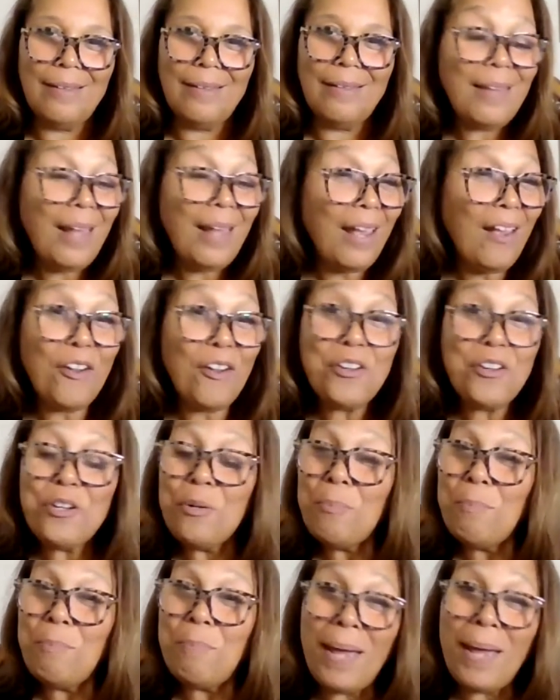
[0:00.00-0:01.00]
They are
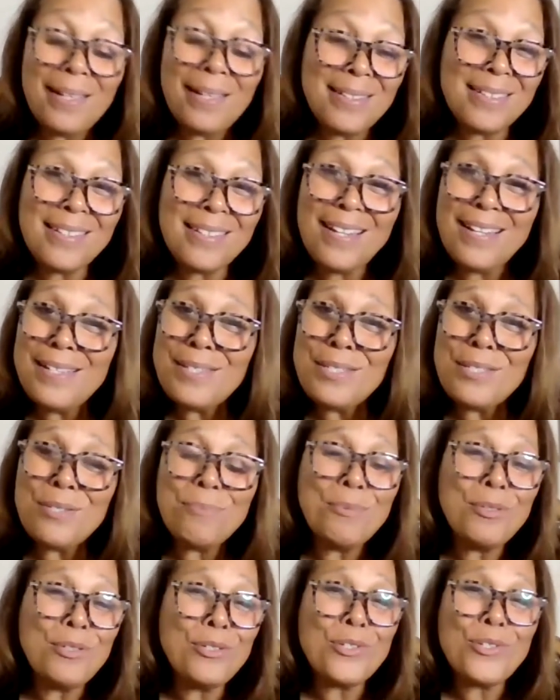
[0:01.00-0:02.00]
your best
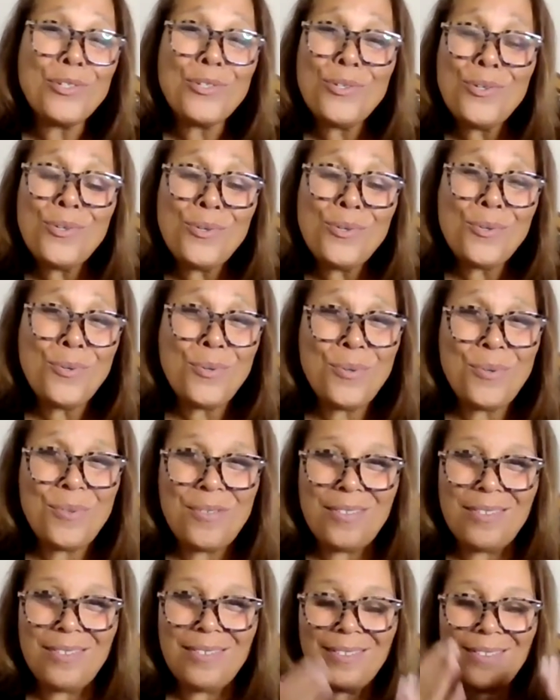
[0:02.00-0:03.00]
customer
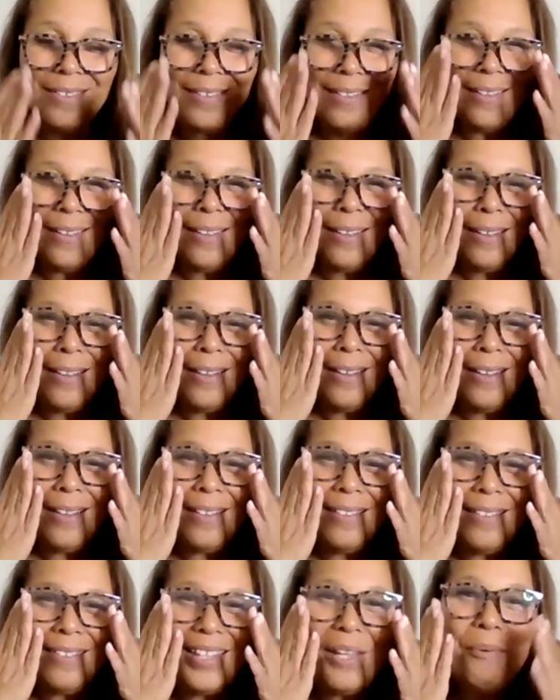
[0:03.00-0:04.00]
too.
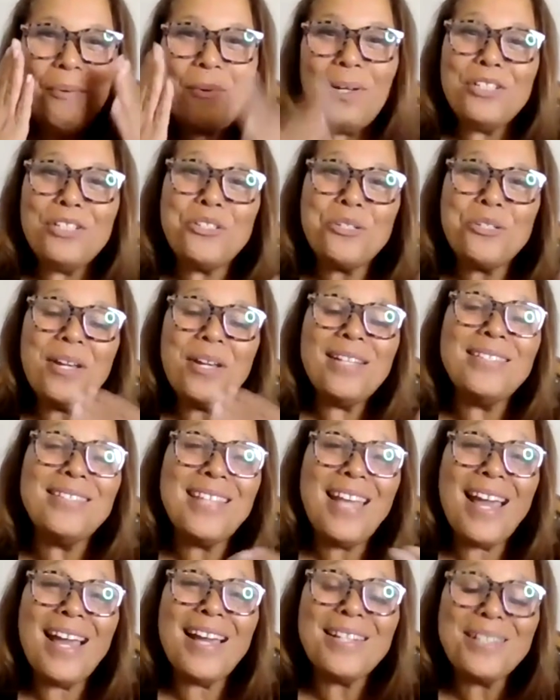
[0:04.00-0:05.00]
They want to
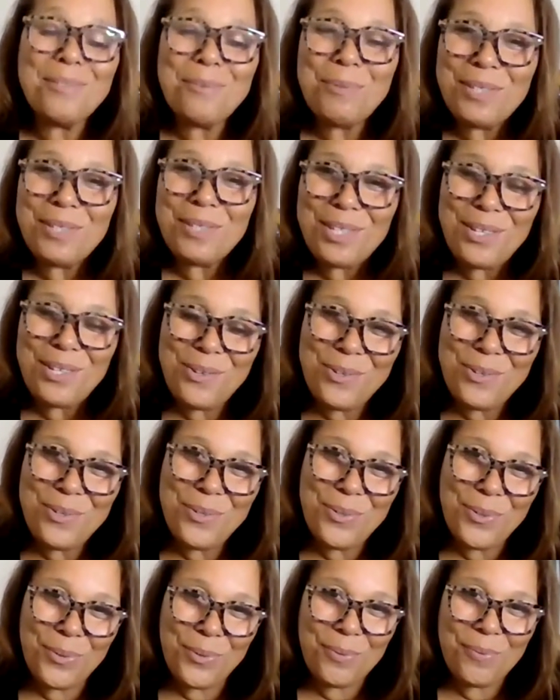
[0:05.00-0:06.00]
transact with
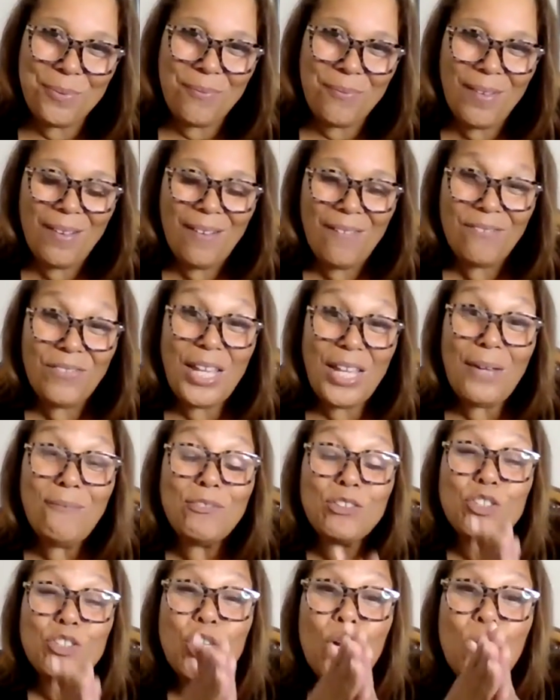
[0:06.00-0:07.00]
you.
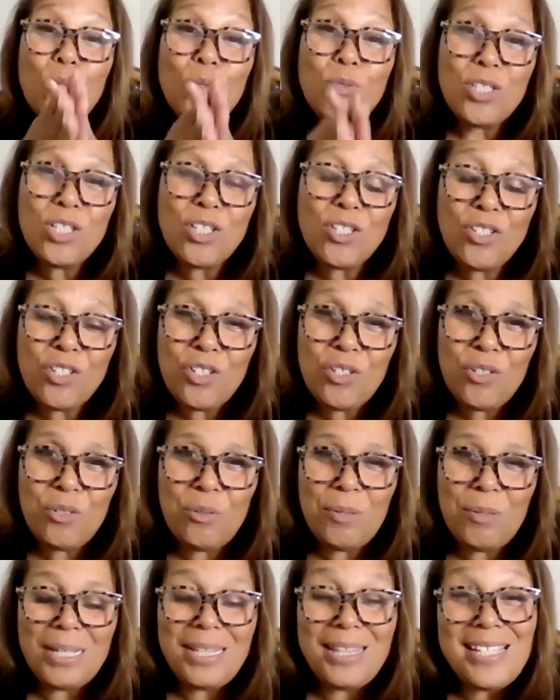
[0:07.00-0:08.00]
They've chosen
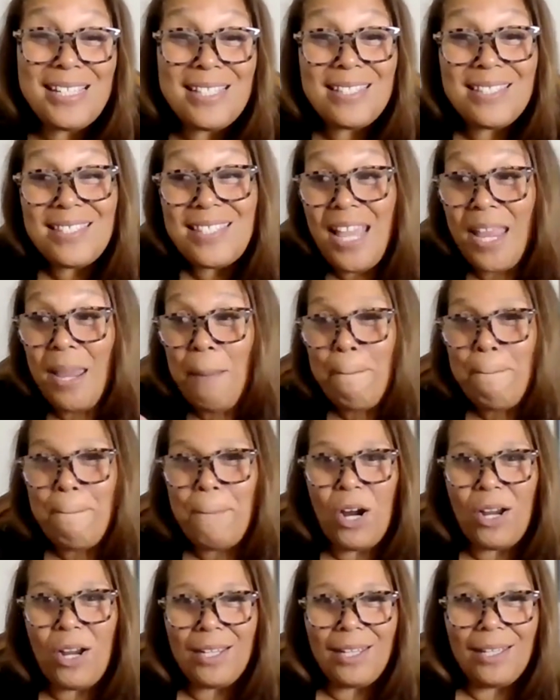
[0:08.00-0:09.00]
you in the same
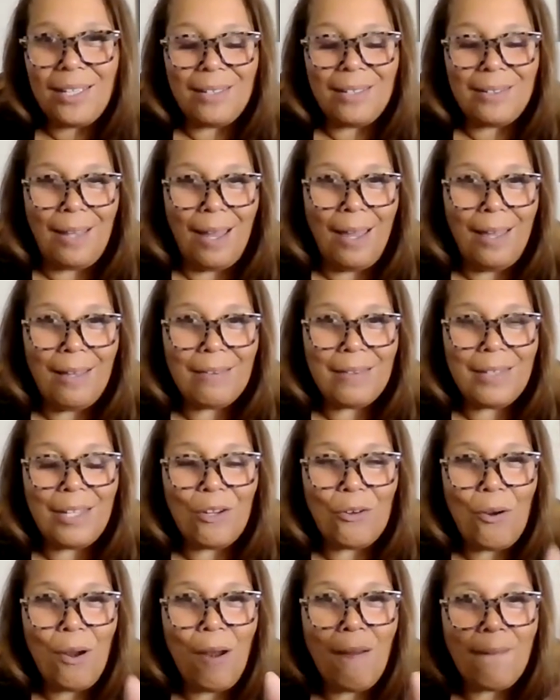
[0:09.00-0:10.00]
parking lot.
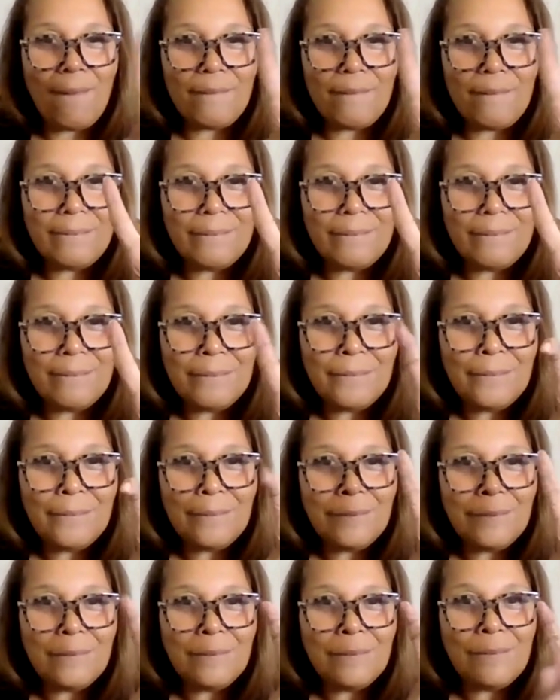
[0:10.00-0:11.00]
There are
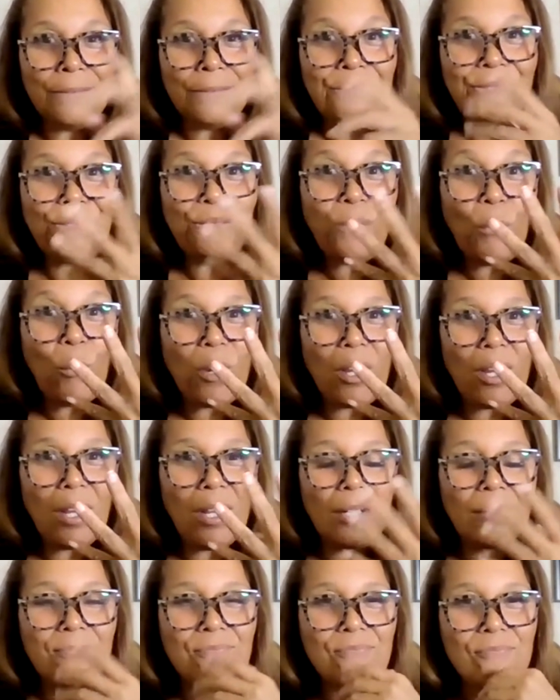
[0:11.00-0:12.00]
four